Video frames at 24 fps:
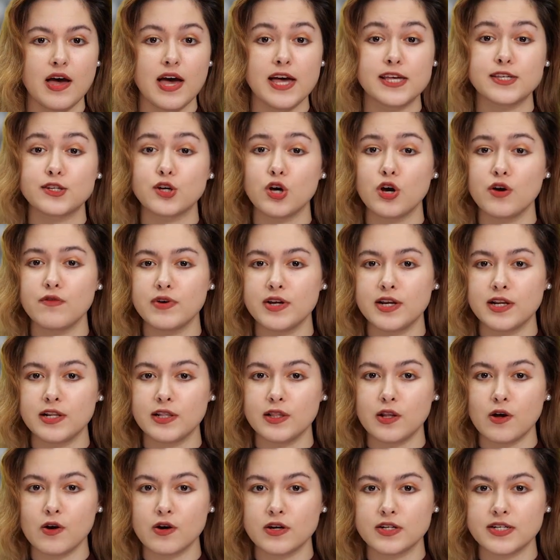As COVID
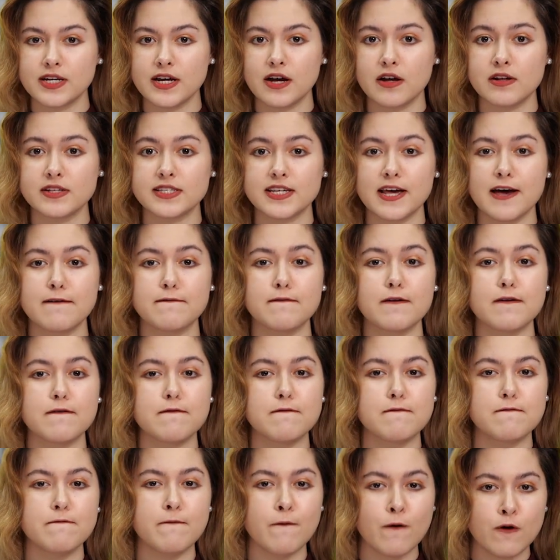lockdowns have
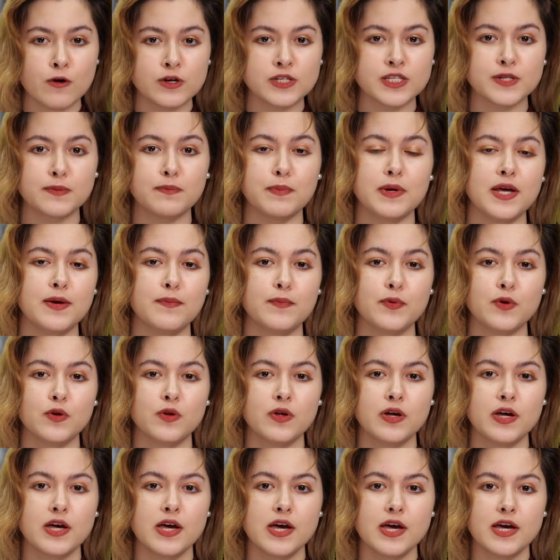forced
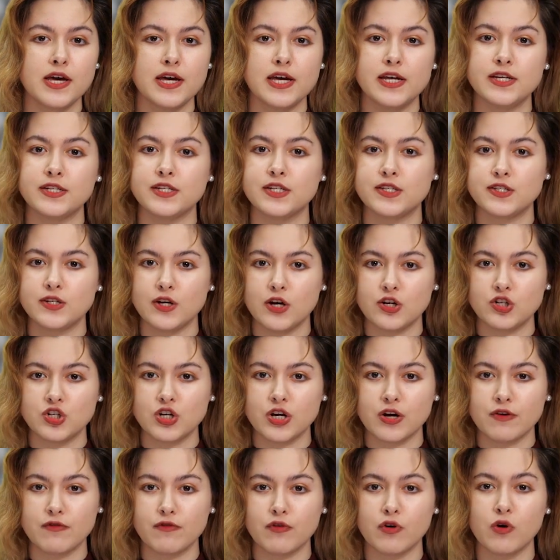people into
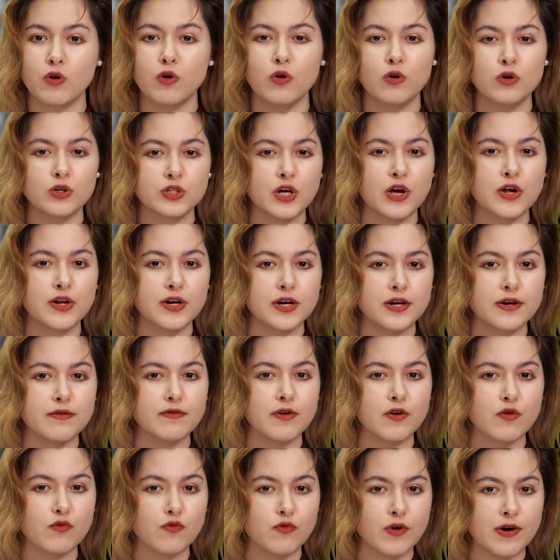searching for alternative
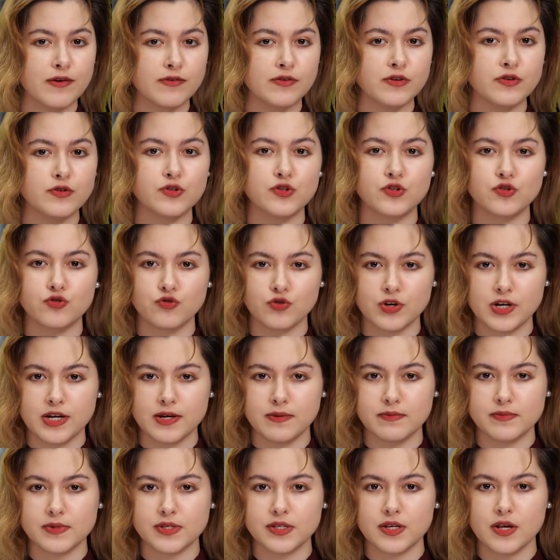revenue
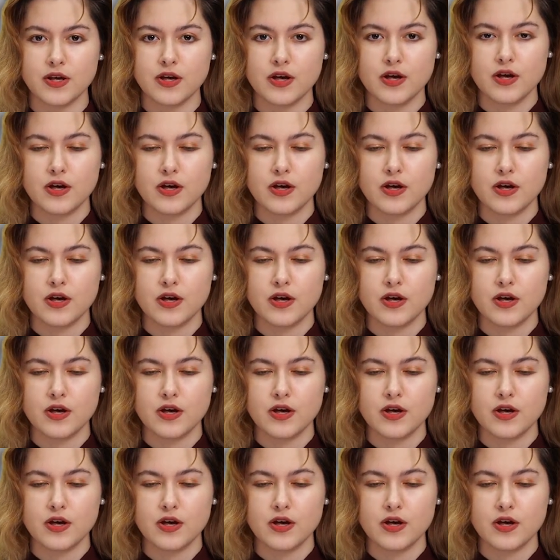streams,